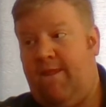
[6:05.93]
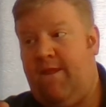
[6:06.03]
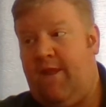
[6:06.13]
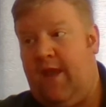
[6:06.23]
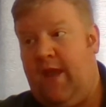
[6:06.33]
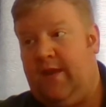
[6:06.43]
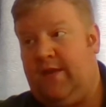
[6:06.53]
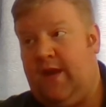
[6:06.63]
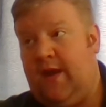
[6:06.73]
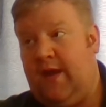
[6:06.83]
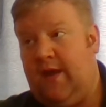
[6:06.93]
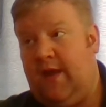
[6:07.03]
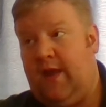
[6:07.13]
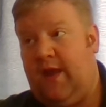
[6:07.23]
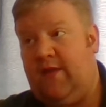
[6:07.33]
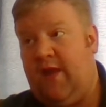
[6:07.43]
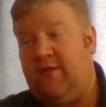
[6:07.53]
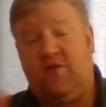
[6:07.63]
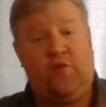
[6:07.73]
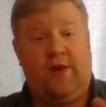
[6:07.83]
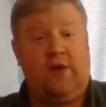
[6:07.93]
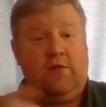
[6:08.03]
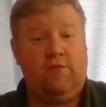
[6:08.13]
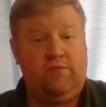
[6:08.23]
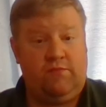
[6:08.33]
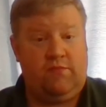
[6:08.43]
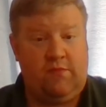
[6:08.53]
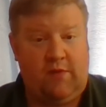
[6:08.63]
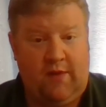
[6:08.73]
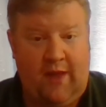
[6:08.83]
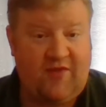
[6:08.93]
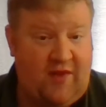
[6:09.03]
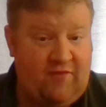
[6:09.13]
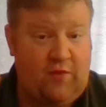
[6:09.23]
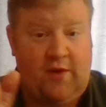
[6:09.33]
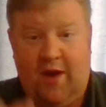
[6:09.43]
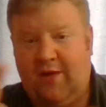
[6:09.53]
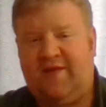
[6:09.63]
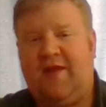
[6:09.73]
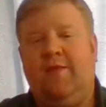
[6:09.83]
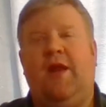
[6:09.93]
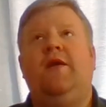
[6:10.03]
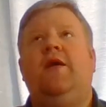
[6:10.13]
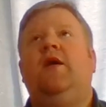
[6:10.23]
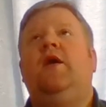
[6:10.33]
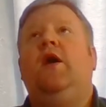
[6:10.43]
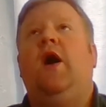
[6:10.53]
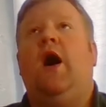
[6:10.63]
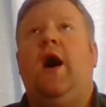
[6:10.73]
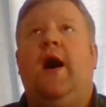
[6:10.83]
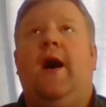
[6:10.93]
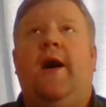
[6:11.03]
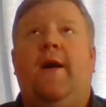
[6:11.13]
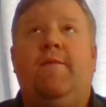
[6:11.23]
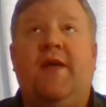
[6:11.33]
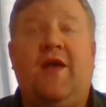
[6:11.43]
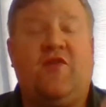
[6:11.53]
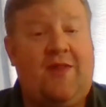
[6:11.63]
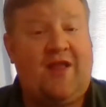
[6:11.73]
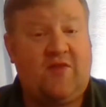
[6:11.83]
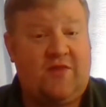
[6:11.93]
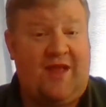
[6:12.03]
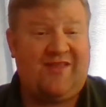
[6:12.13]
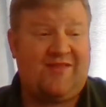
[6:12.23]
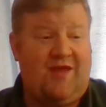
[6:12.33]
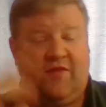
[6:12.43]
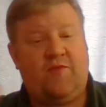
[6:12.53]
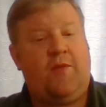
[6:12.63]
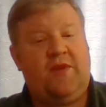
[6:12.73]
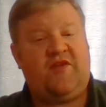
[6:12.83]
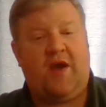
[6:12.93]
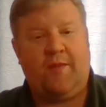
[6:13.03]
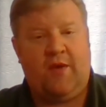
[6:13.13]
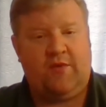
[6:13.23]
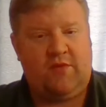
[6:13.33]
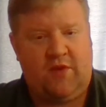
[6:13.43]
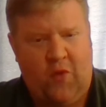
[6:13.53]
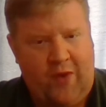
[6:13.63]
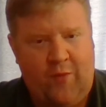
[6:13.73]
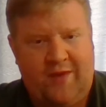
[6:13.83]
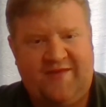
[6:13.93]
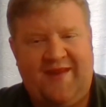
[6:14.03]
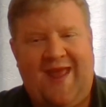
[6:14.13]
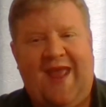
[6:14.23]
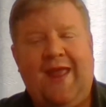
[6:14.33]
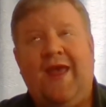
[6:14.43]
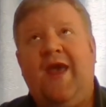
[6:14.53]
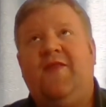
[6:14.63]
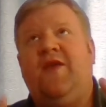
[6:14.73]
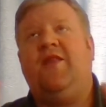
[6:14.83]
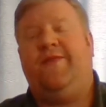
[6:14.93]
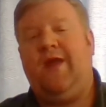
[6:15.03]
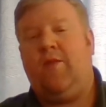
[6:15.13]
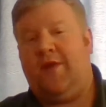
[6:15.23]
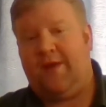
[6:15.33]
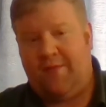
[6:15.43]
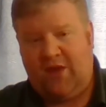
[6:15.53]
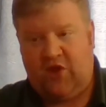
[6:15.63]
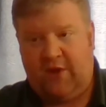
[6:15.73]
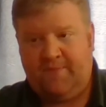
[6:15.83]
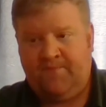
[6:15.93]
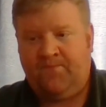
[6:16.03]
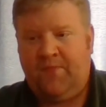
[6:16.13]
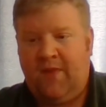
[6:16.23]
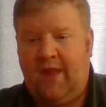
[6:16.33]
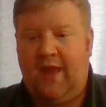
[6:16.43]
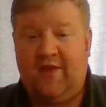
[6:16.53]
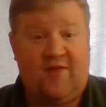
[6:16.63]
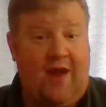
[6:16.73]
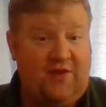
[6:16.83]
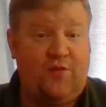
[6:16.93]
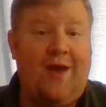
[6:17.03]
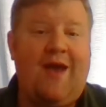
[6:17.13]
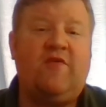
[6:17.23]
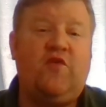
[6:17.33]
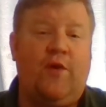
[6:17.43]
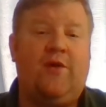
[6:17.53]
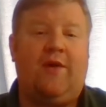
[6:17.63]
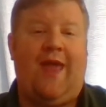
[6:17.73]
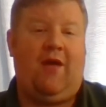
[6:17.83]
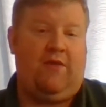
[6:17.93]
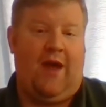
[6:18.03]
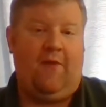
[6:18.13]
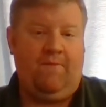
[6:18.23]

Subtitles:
and the Twitter. Yes, I have Twitter now. I'll get that in a minute. But yeah, so that's what I want to talk about. Quick one today. The other thing I wanted to mention is I do have a Twitter account now,